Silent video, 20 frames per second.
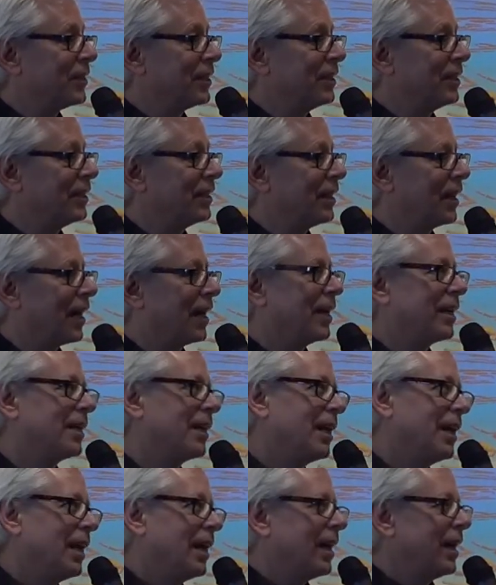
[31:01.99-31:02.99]
And I,
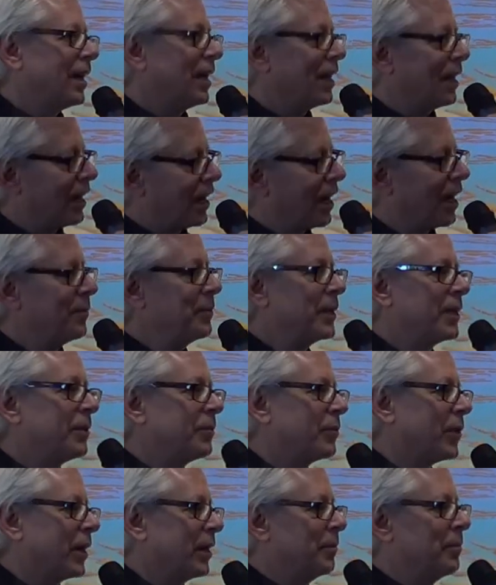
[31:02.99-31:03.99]
am an
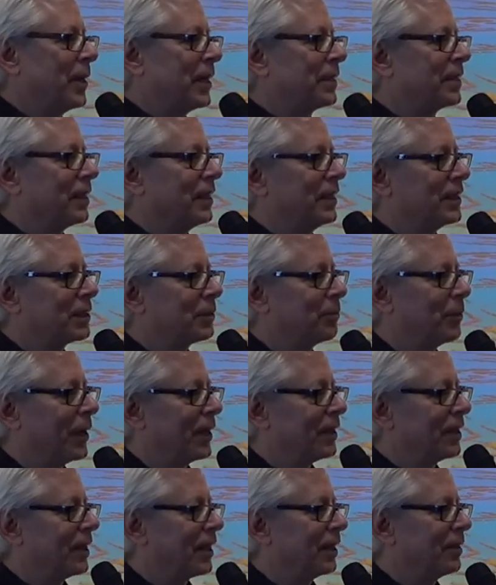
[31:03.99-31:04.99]
environmentalist,
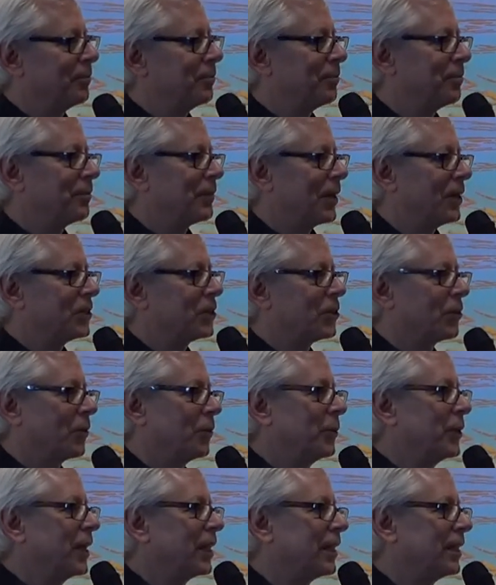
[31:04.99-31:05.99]
but I'm also a
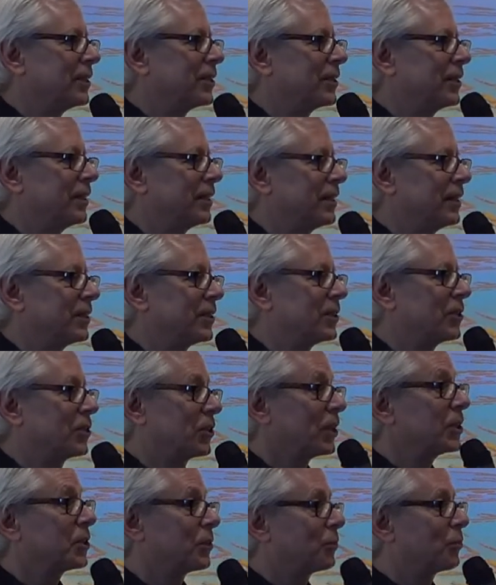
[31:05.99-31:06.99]
realist that this is
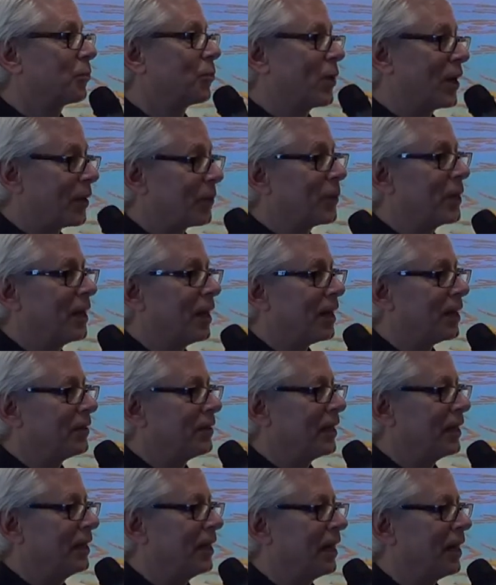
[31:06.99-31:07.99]
just where we are
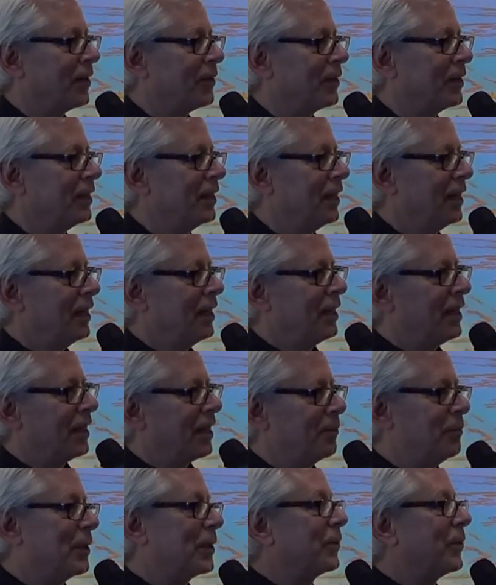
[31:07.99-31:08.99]
right now, and
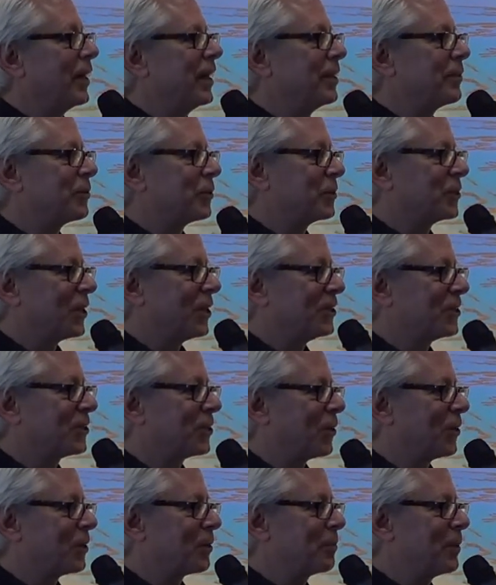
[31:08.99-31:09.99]
it'd be great if it was all
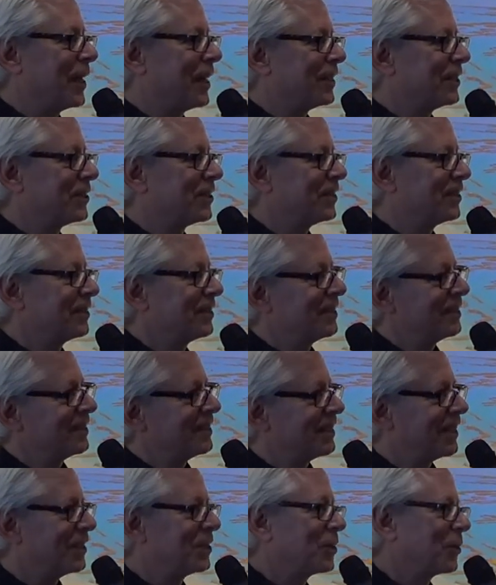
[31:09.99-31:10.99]
solar panels
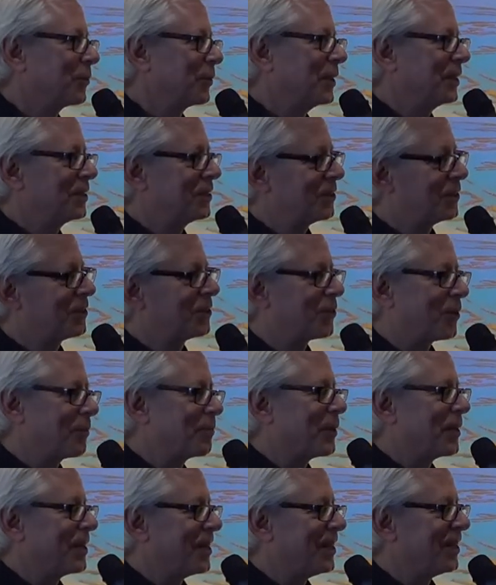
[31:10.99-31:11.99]
yeah. until we trip
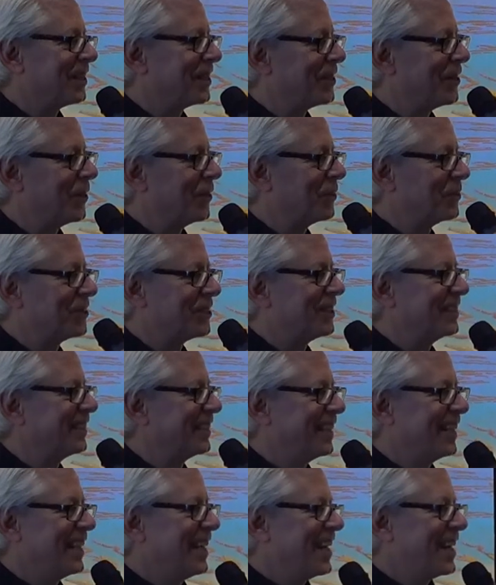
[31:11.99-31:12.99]
on all of those and,
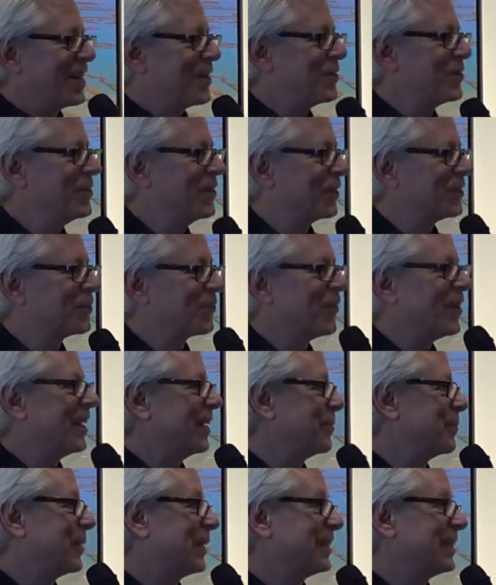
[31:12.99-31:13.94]
and who knows what.